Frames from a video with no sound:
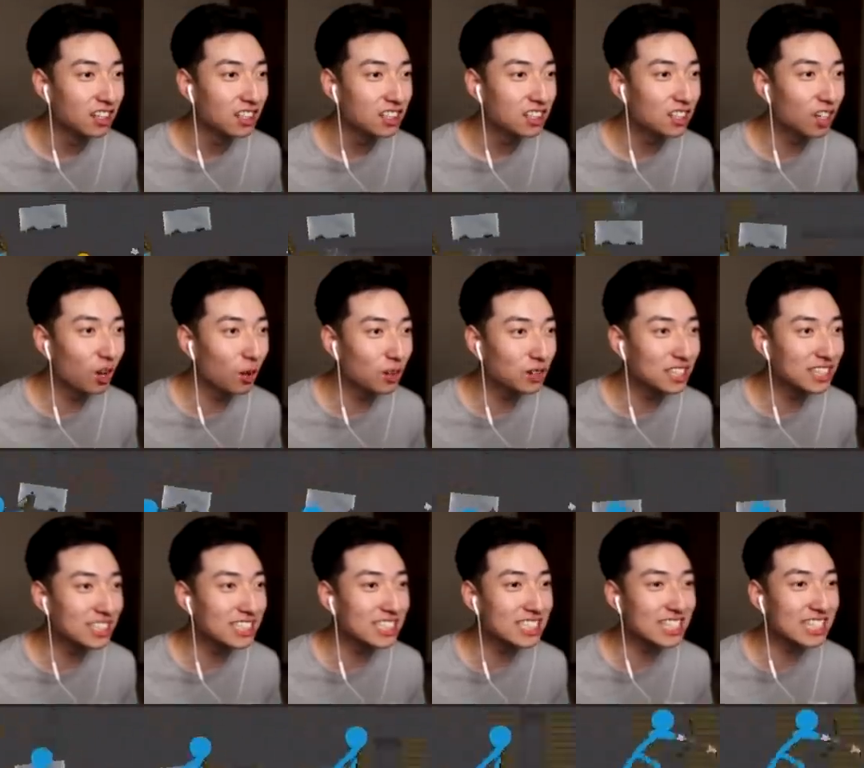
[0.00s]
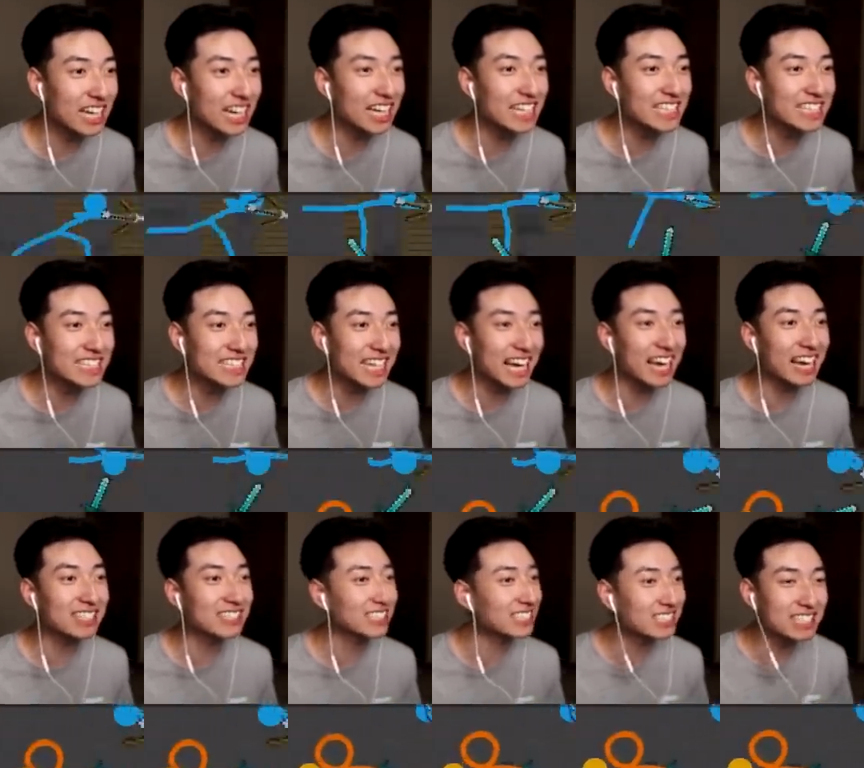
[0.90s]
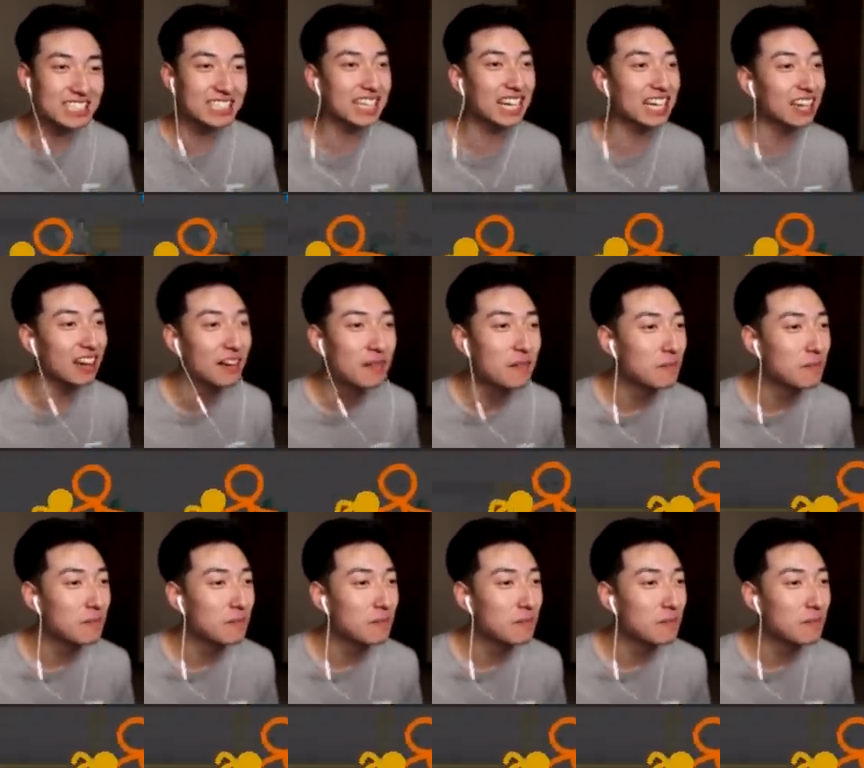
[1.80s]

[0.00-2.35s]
Yo, this is intense. This is like